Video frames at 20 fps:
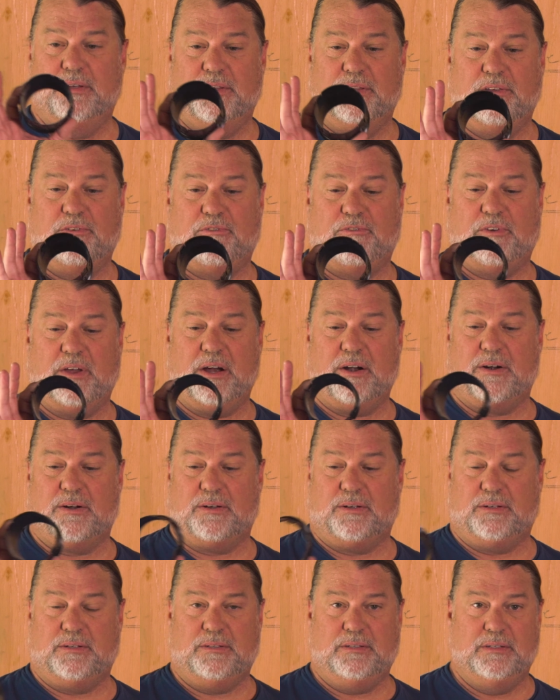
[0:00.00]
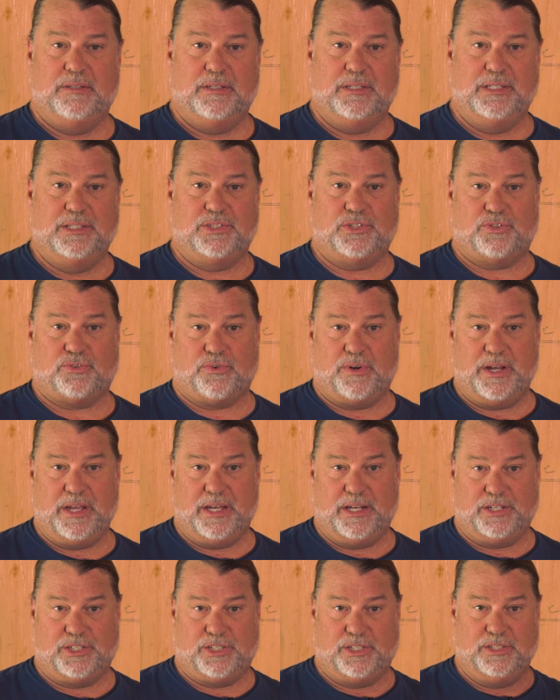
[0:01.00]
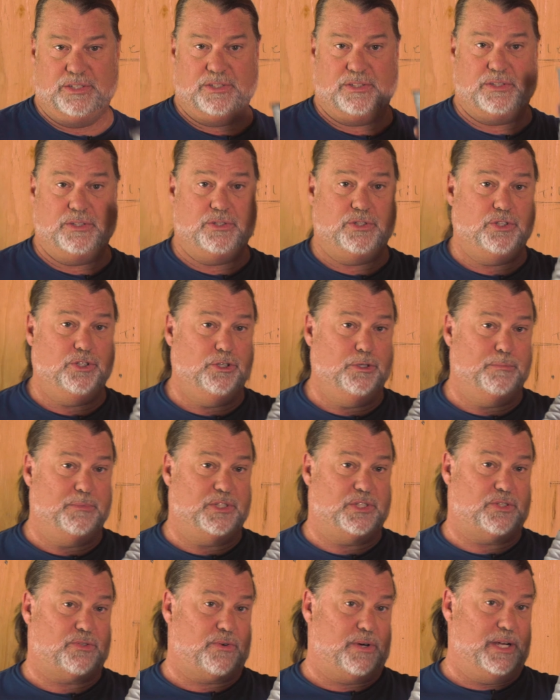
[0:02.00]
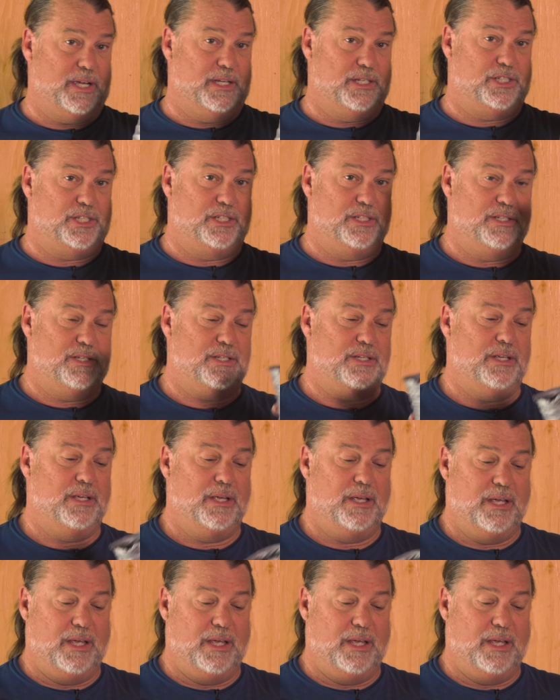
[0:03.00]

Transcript: The ferrule is 3 inches, the tube is 3 inches,